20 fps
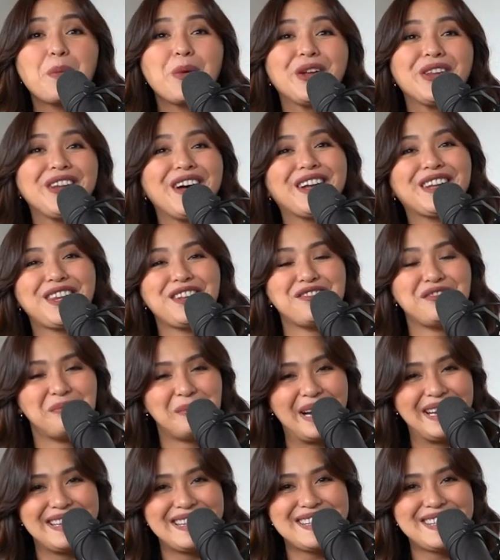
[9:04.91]
productive
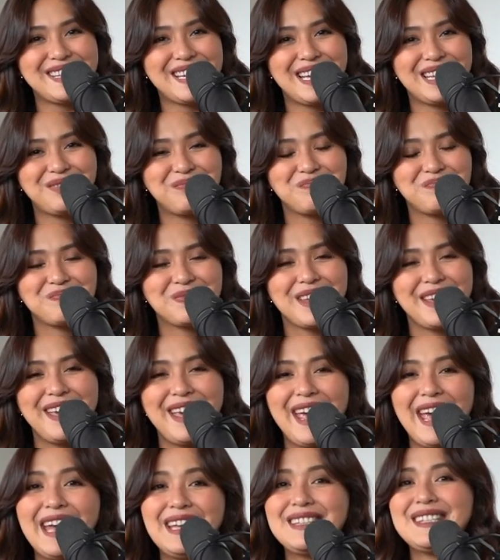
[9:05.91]
mindset.
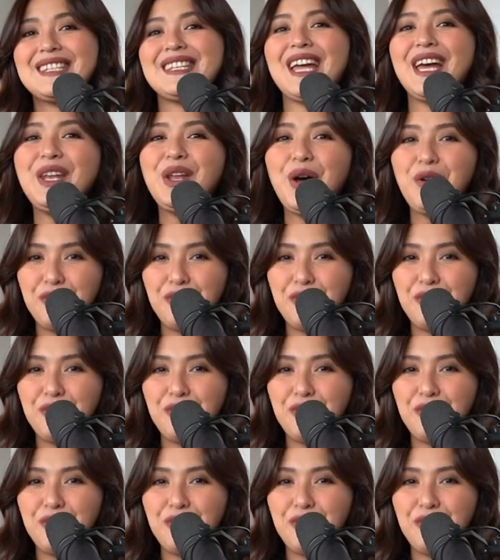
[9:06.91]
Instead